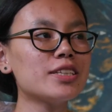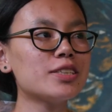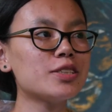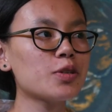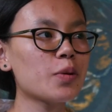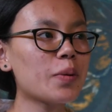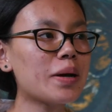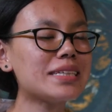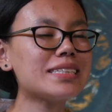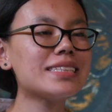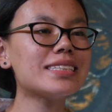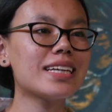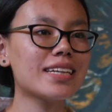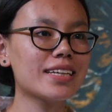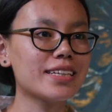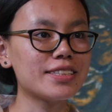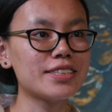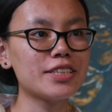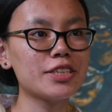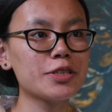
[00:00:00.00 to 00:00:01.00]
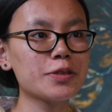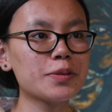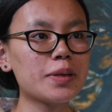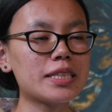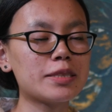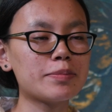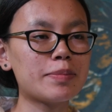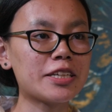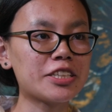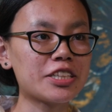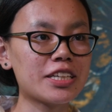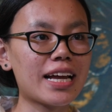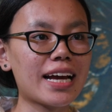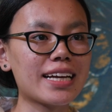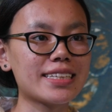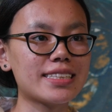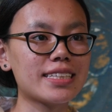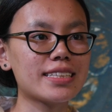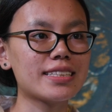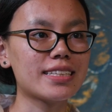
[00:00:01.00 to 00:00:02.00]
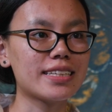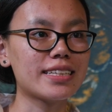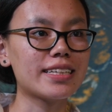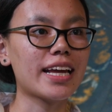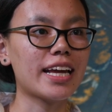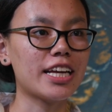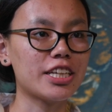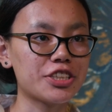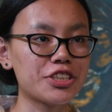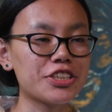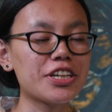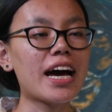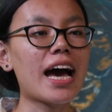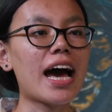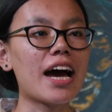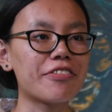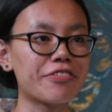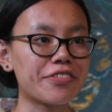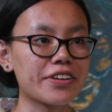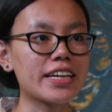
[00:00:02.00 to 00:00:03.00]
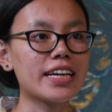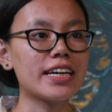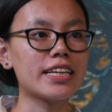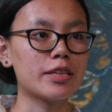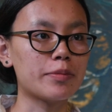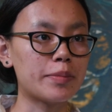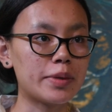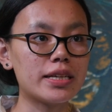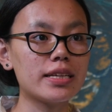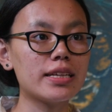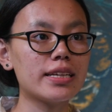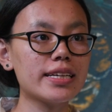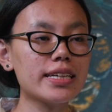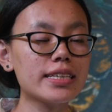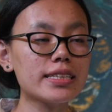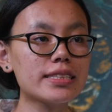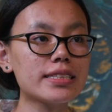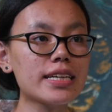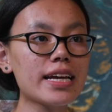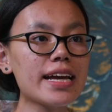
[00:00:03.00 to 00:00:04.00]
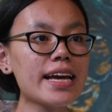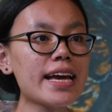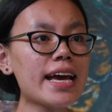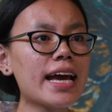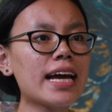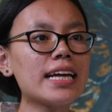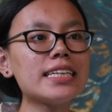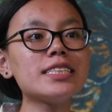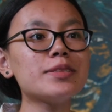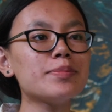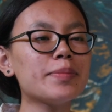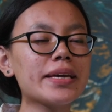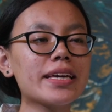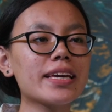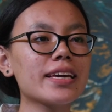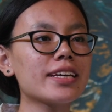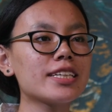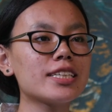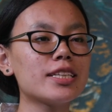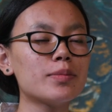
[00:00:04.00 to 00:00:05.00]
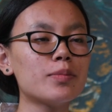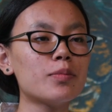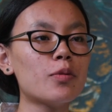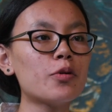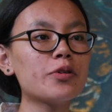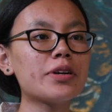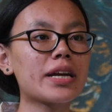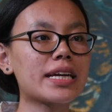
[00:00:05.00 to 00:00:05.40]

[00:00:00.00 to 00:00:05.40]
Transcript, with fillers: SOAS is an institute that specializes in Asia, Africa and the Middle East, hence making it the more